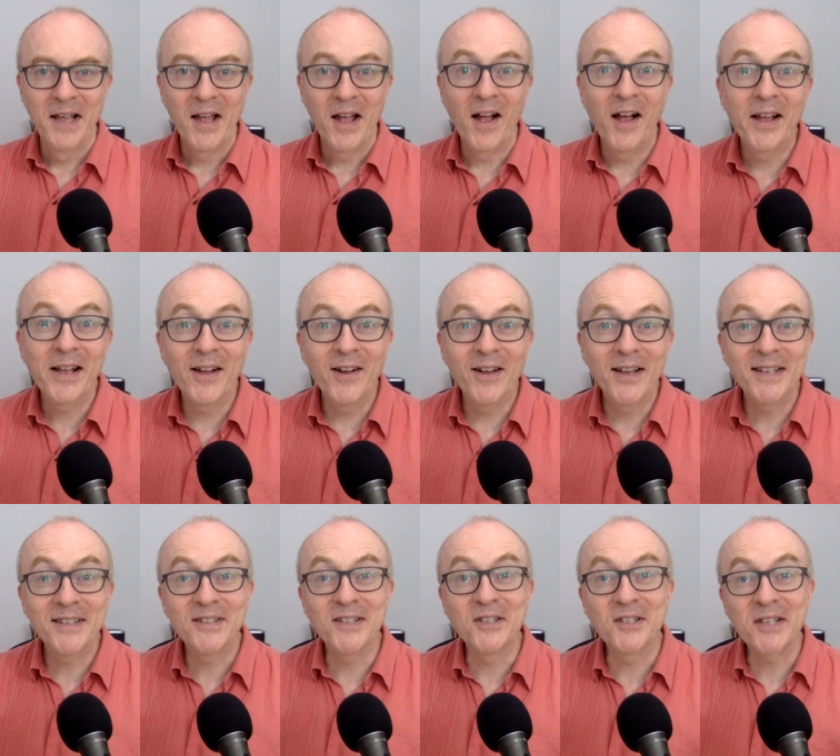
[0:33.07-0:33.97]
Hi
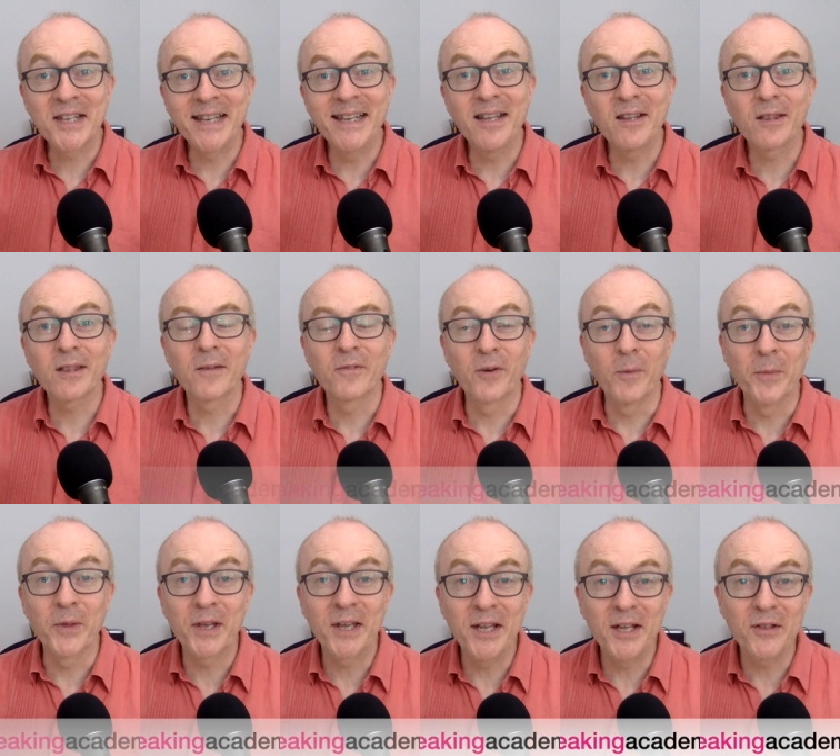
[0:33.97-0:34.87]
guys, it's Keith from
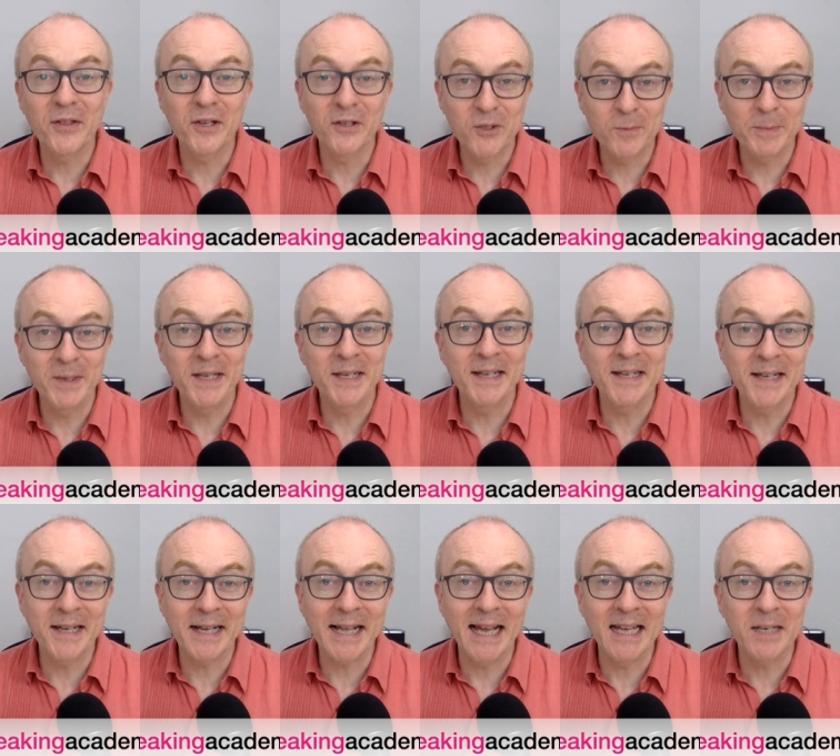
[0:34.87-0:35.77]
the Keith Speaking
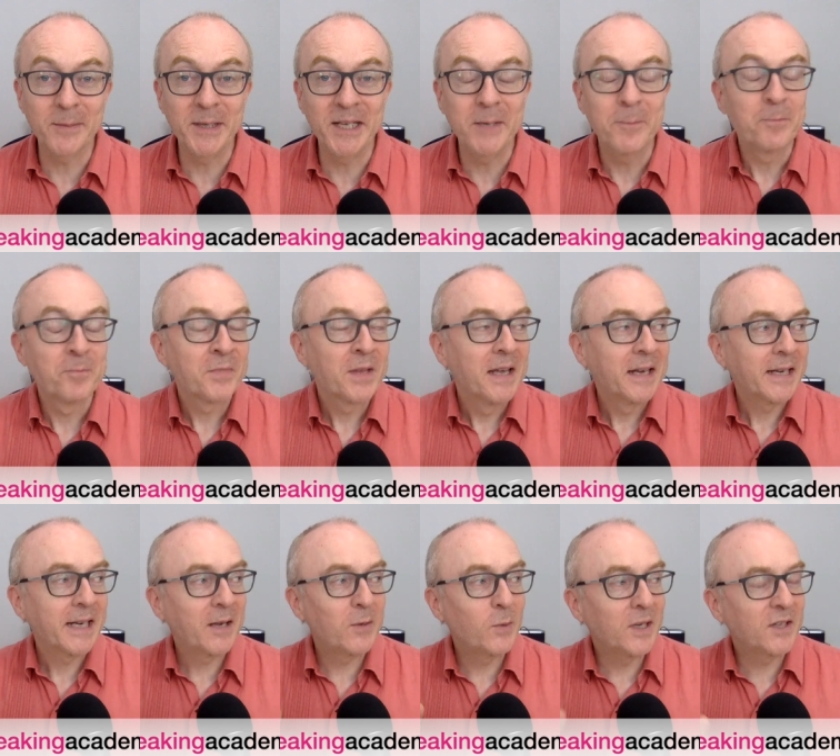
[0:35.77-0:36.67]
Academy.
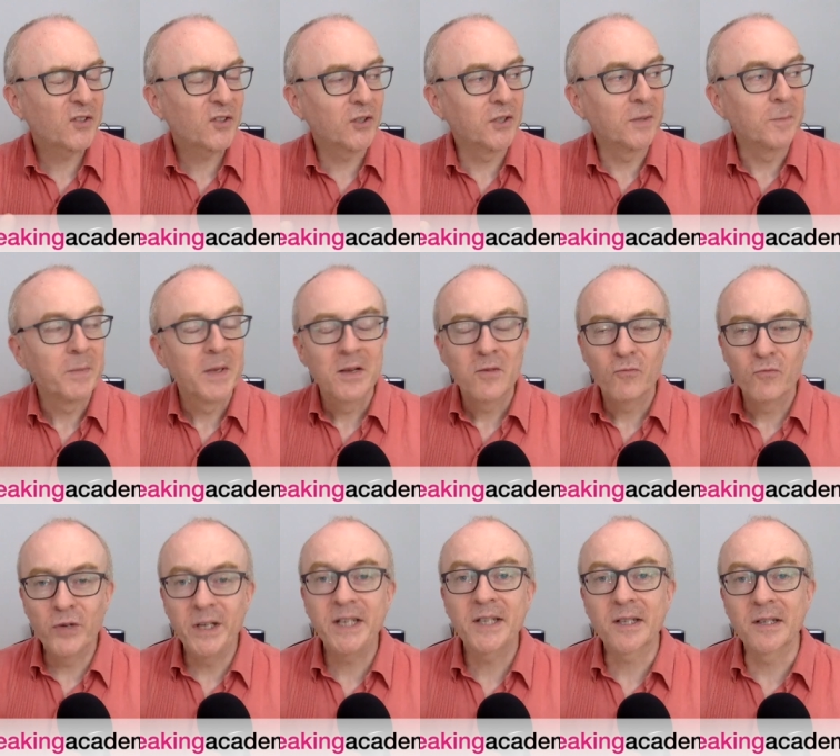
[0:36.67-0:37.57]
Now listen,
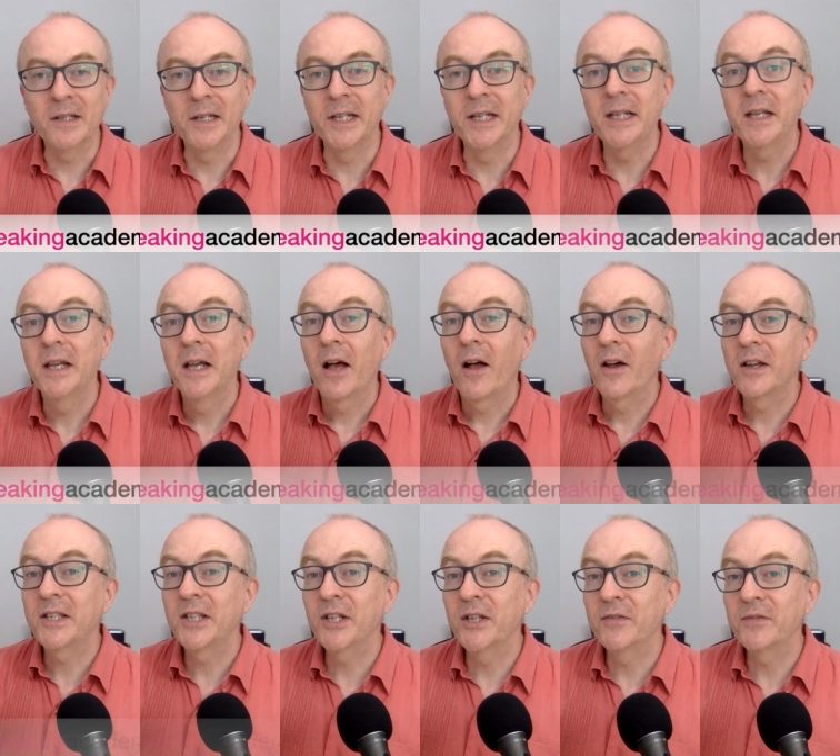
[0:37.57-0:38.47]
recently I
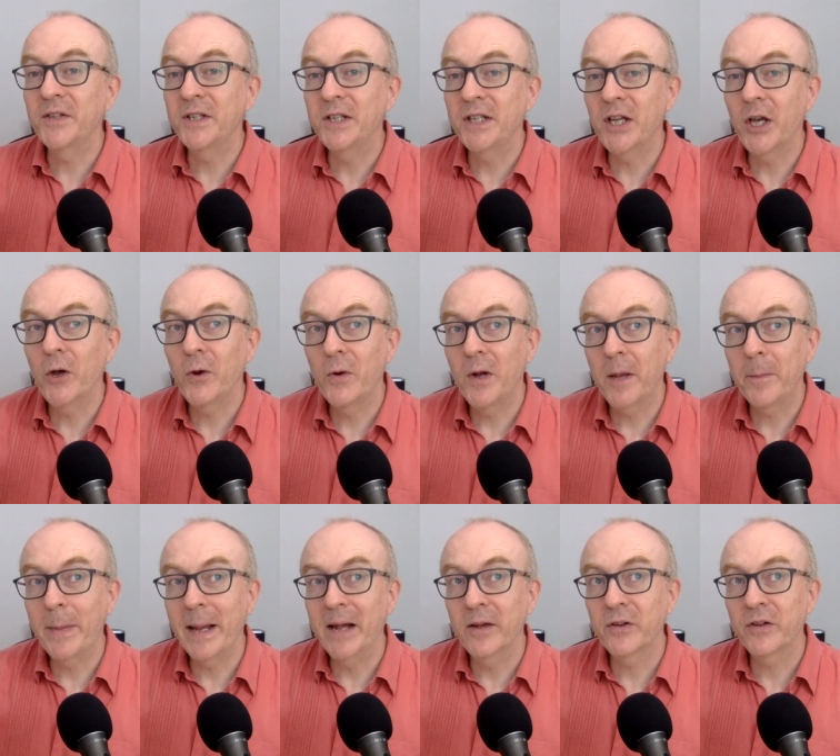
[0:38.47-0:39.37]
did a video
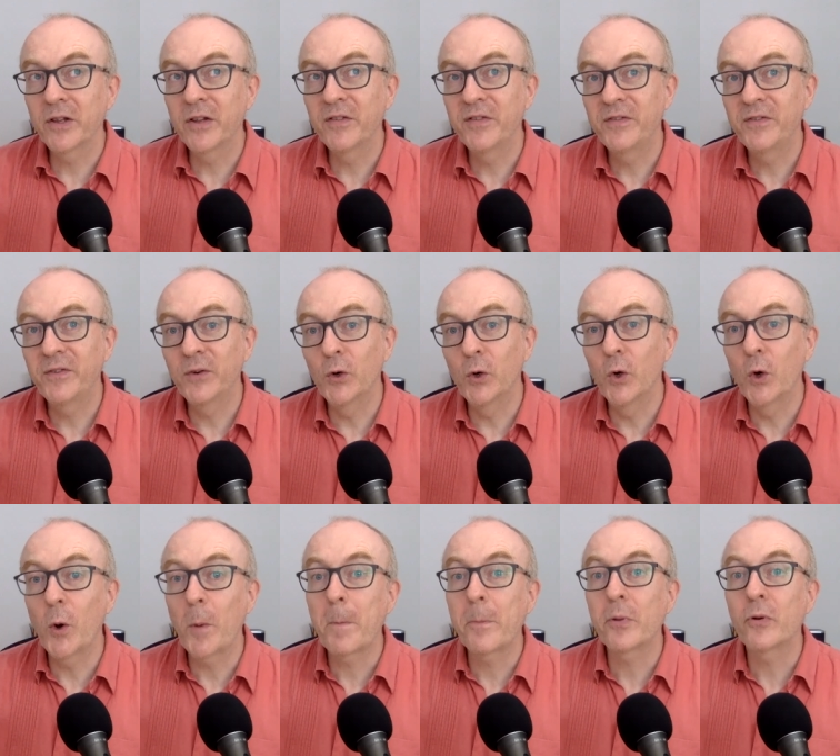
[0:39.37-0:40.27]
about the
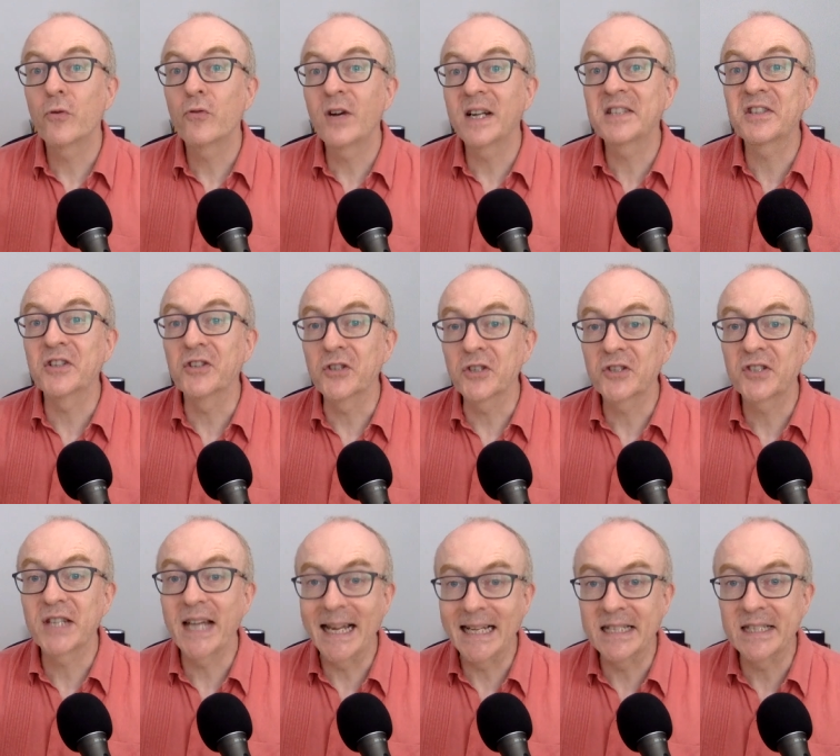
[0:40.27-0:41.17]
four present
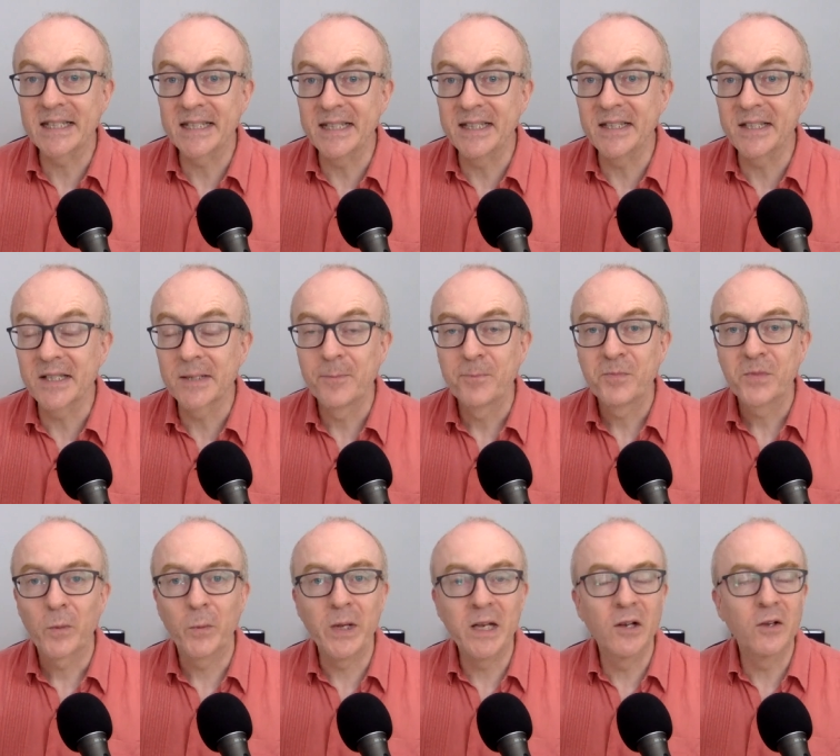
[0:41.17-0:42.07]
tenses.
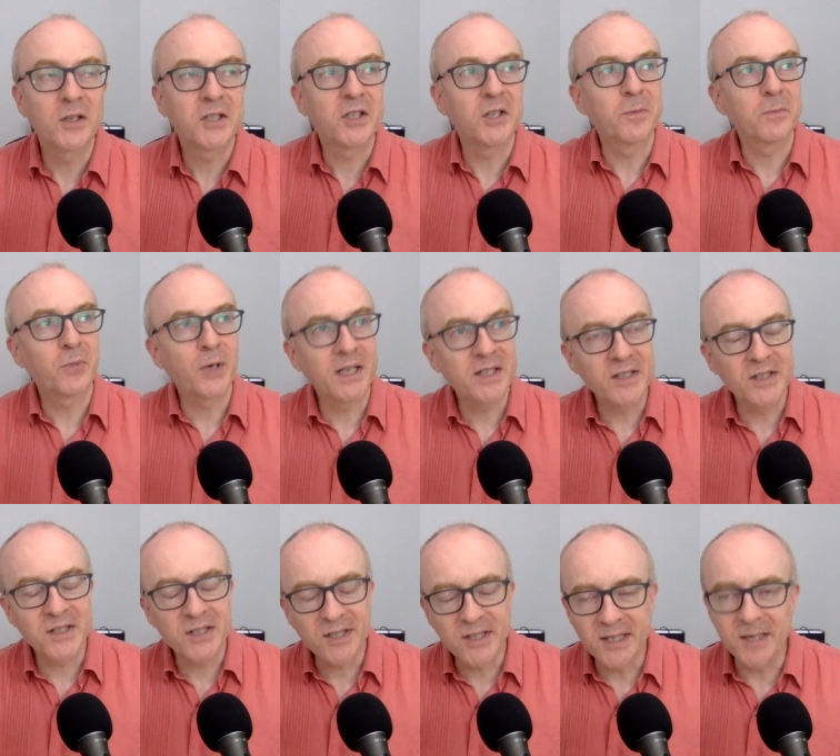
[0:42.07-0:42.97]
We looked at
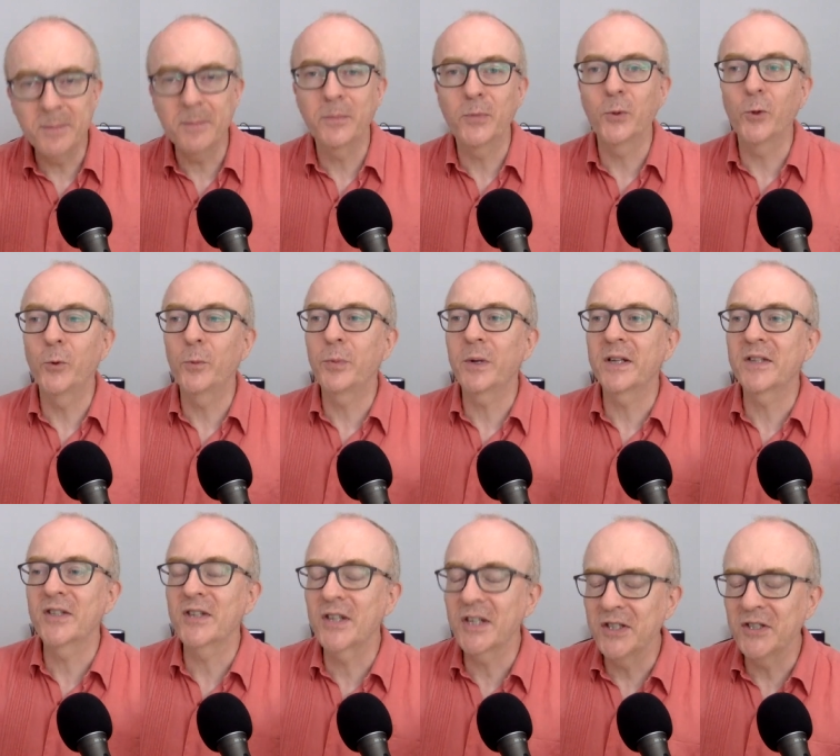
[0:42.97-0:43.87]
present simple,
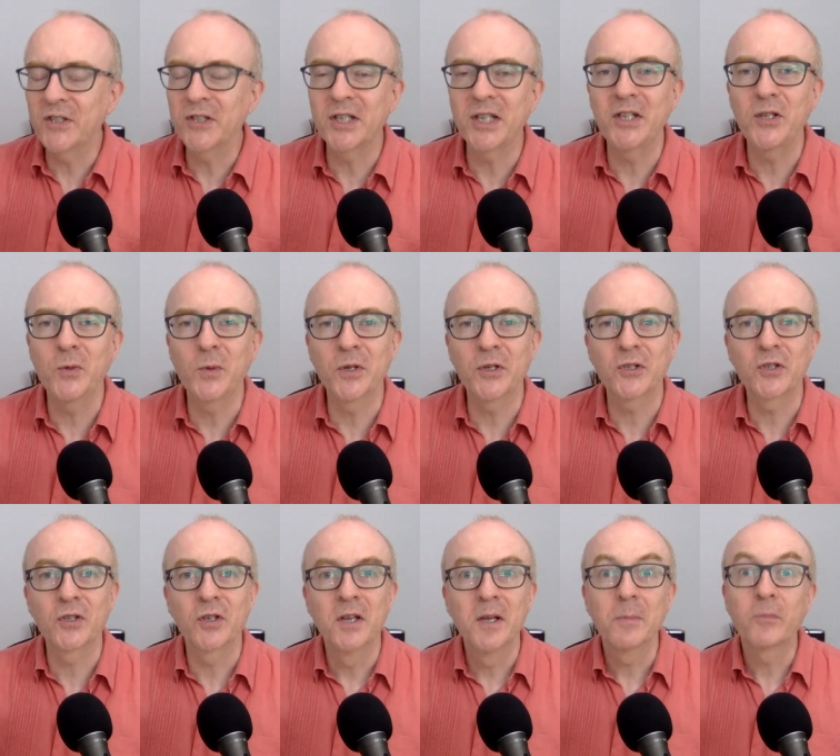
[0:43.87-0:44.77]
present
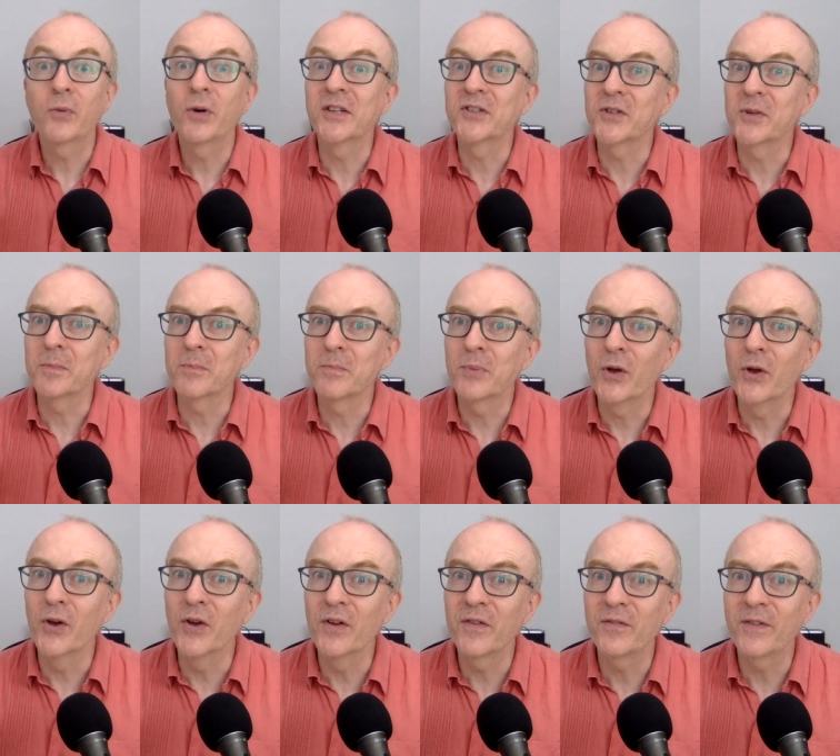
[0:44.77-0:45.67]
continuous, present
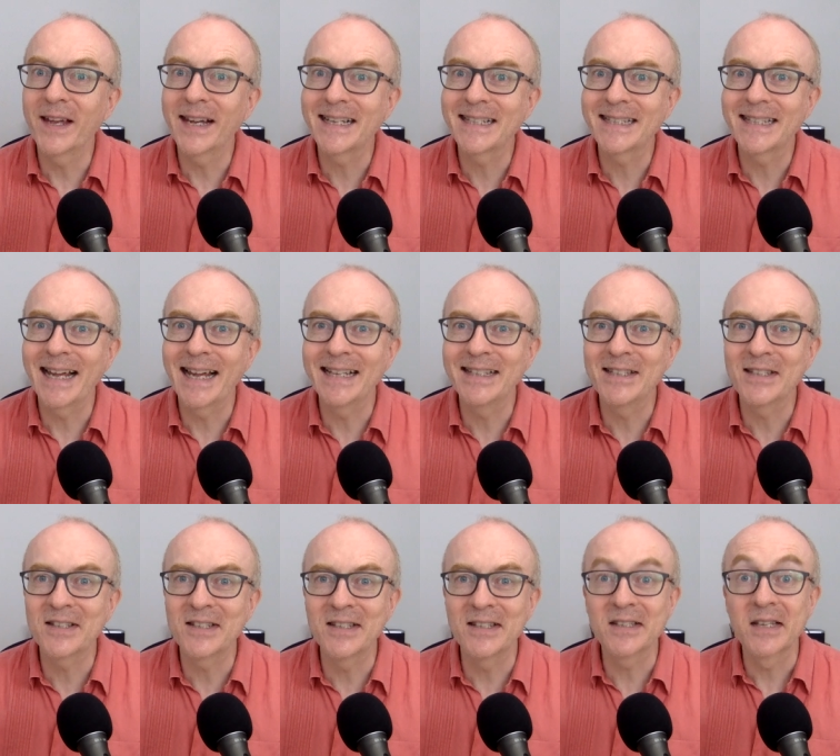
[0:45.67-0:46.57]
perfect
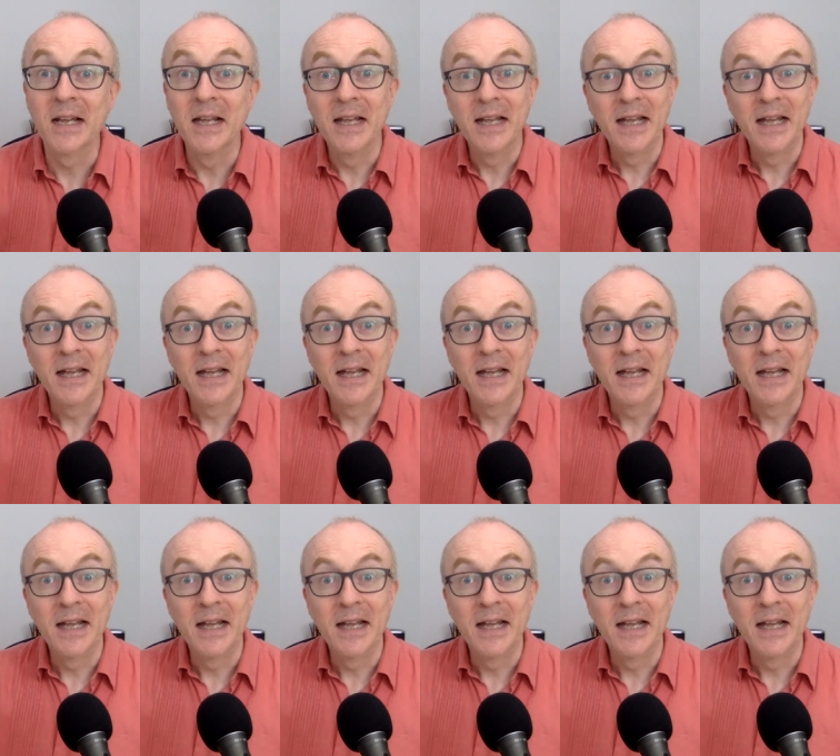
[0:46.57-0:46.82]
tenses.